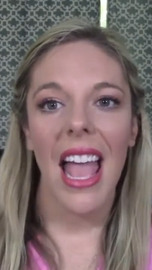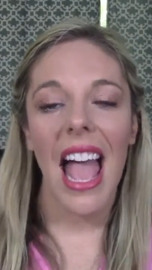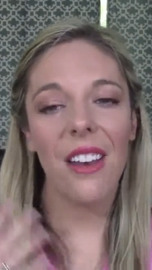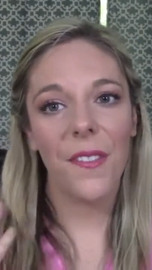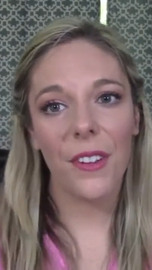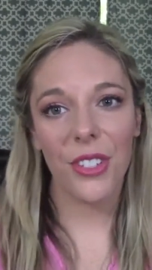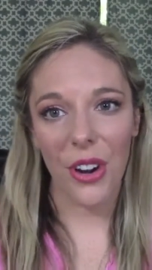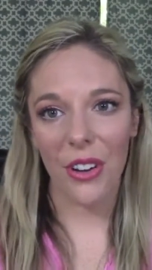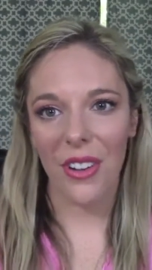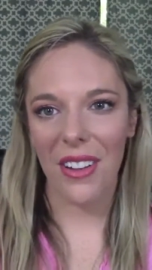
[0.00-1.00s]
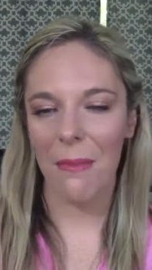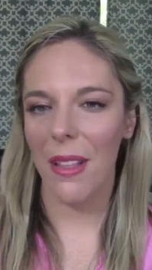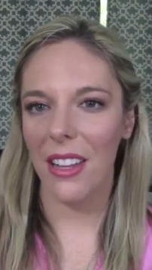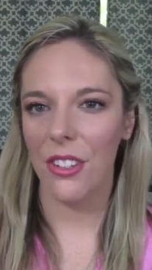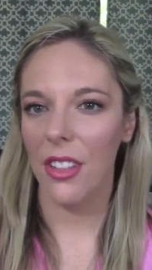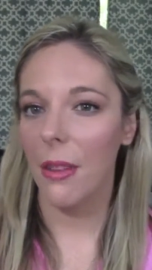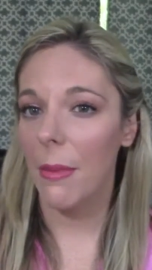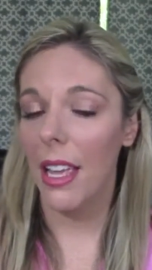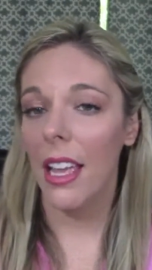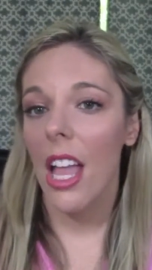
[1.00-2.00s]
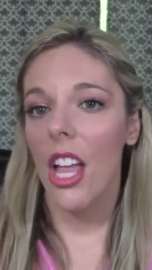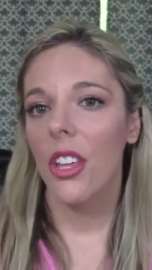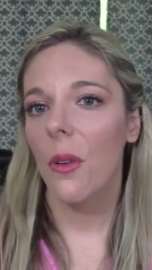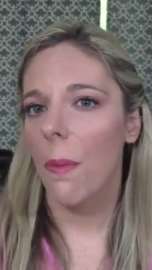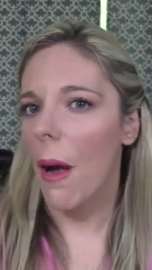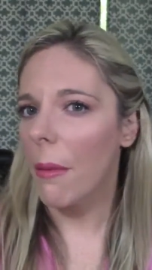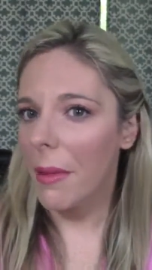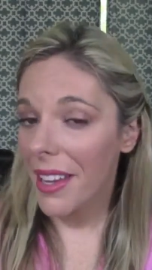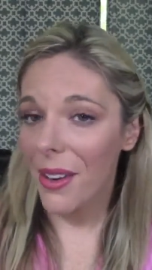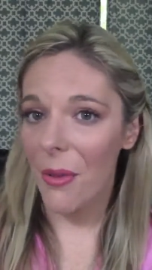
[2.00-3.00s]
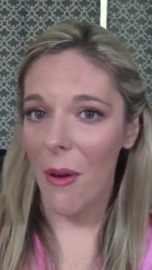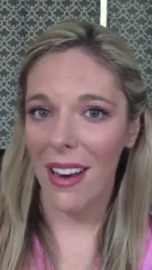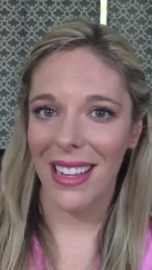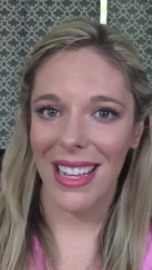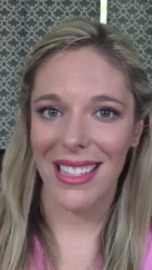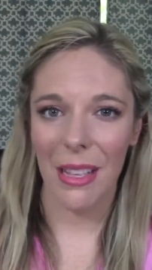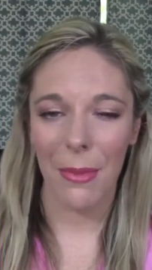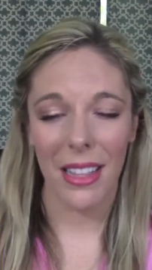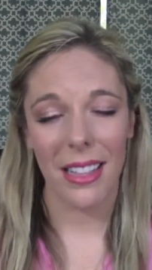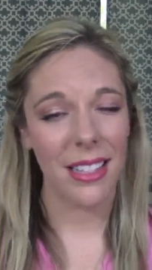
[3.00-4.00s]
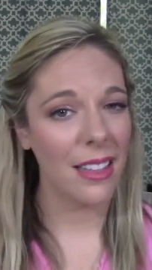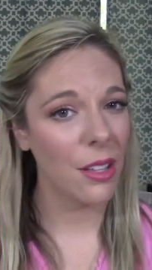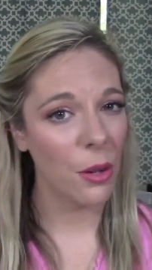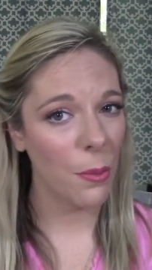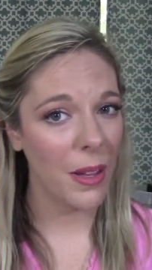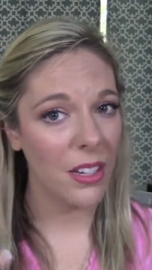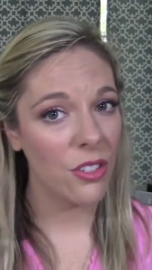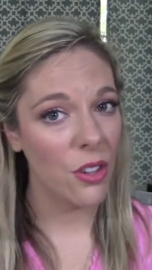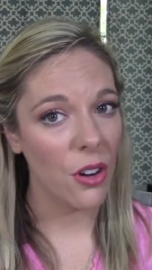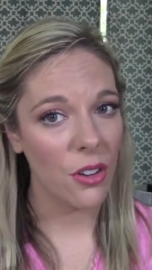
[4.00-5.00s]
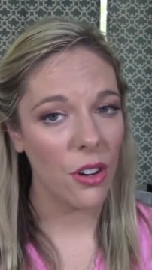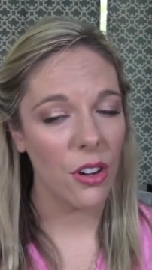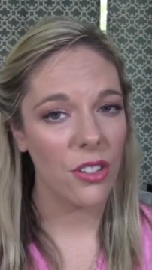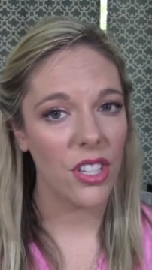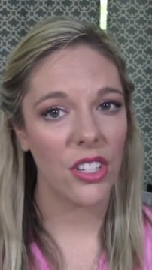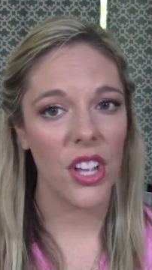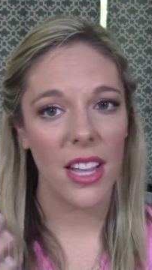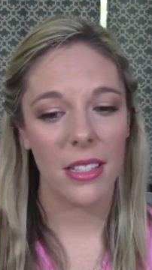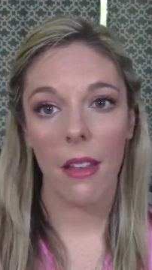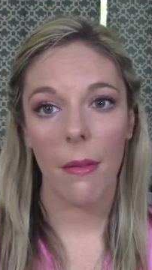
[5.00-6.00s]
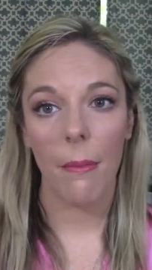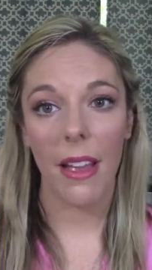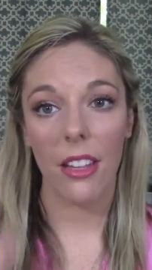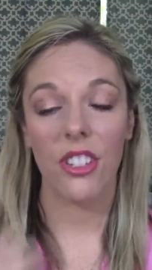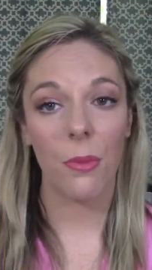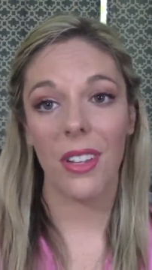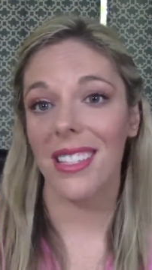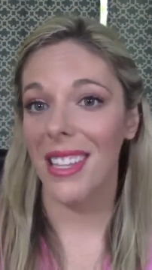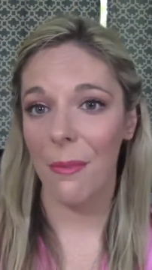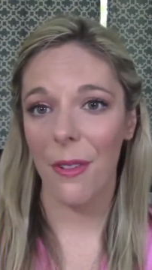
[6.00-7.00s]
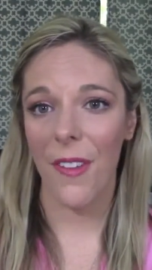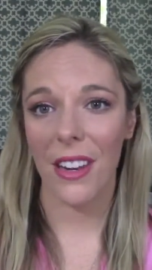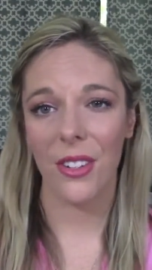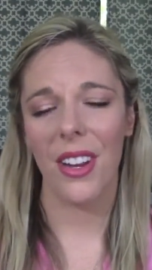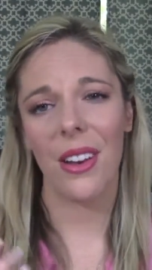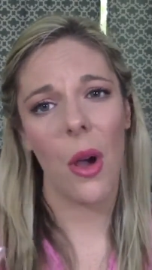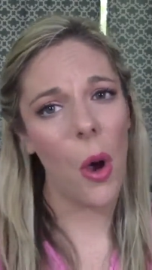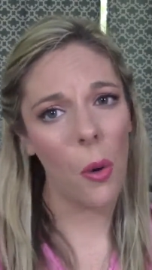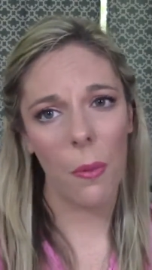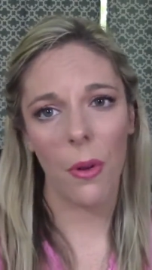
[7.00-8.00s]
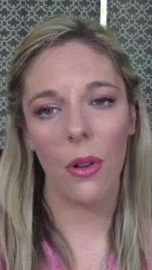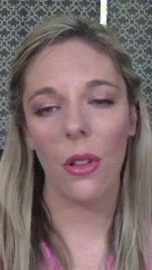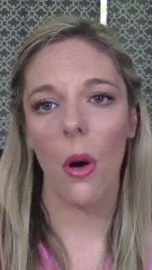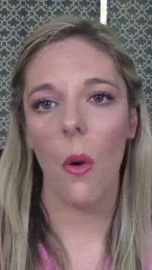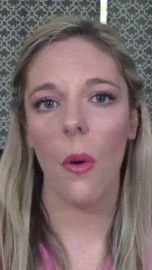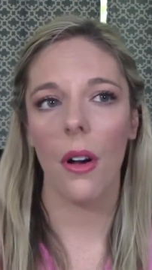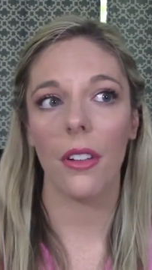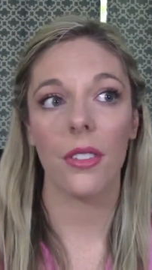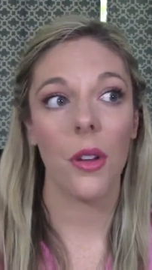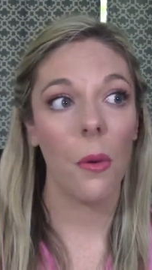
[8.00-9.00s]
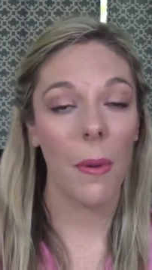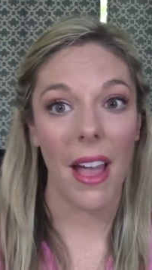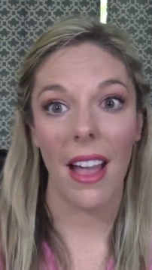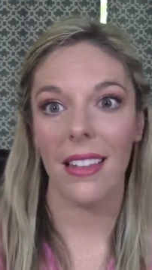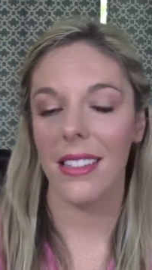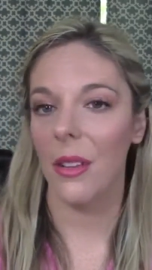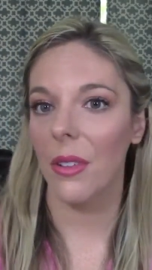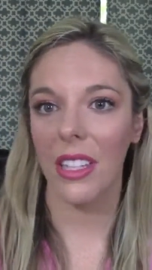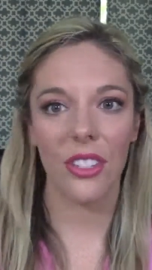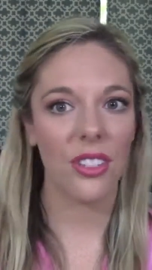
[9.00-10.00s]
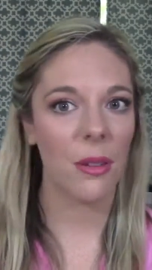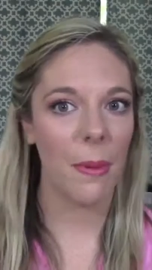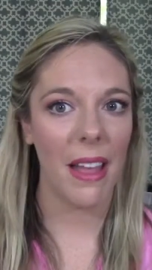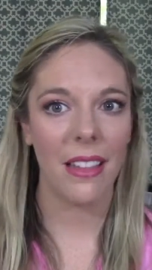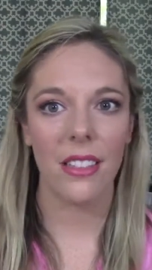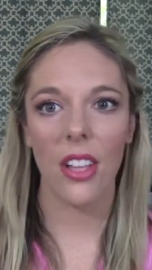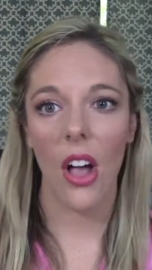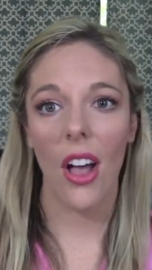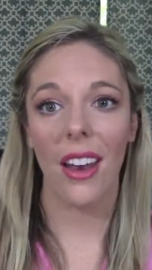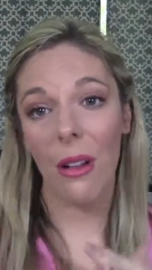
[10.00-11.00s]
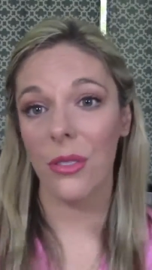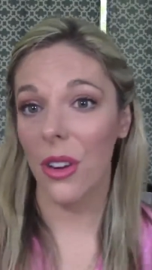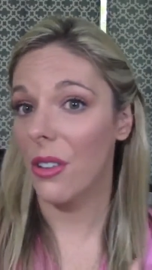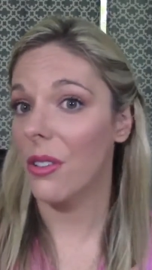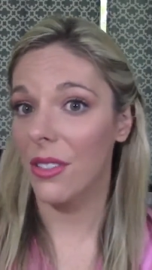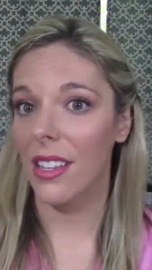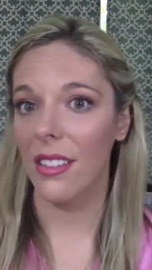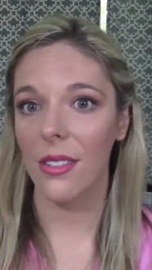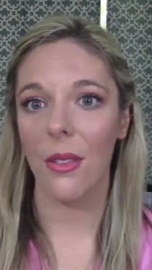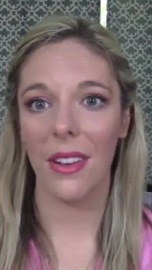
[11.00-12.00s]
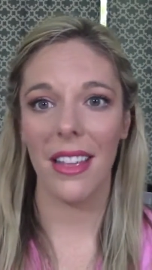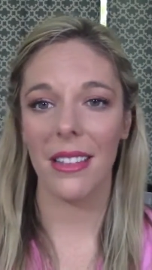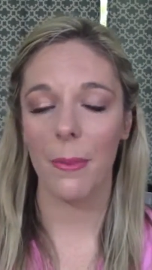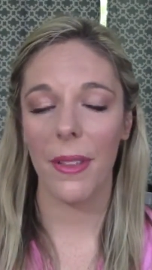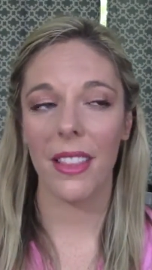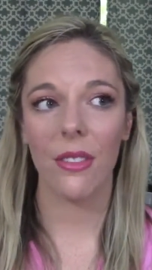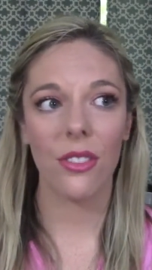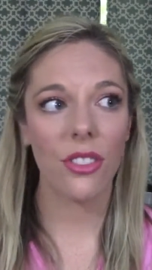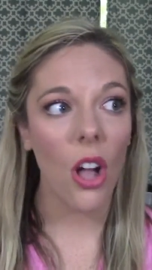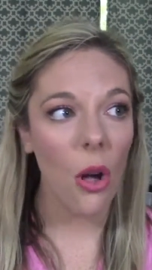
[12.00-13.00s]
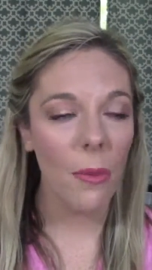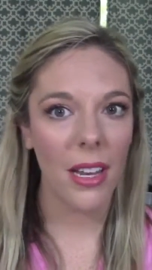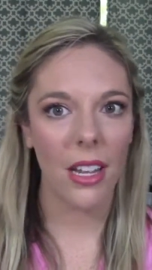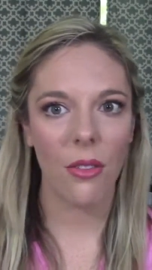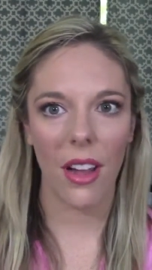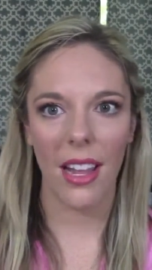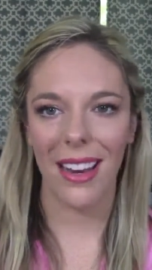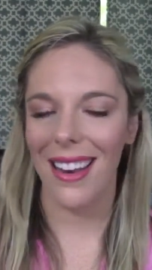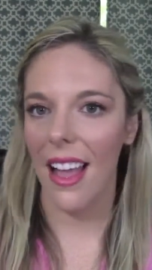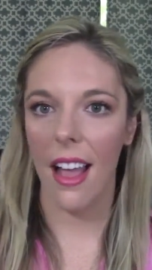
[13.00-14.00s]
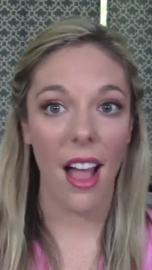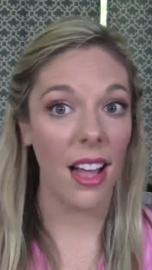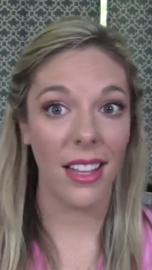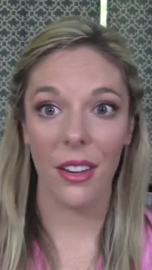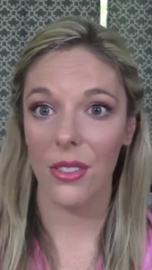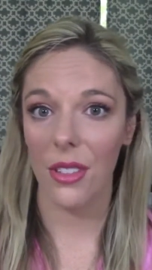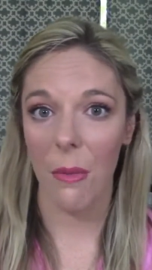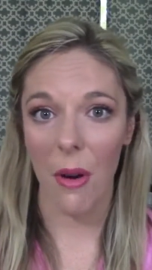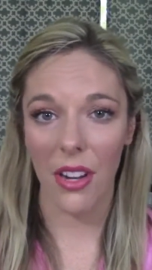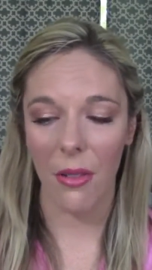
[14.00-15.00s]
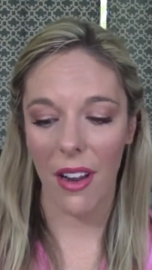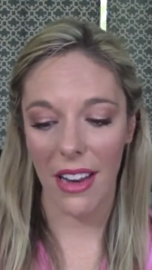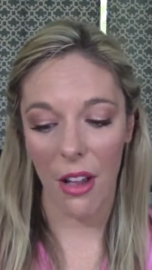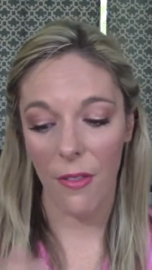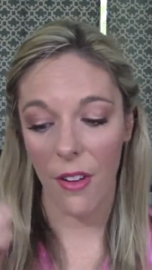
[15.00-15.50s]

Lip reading: And if you're darker in complexion than me, you're probably gonna wanna get something that's a little bit darker, such as Becca Shimmering Skin Perfector in Opal or Topaz. It really just depends on how dark your skin tone is. But there's so many great highlighters on the market right now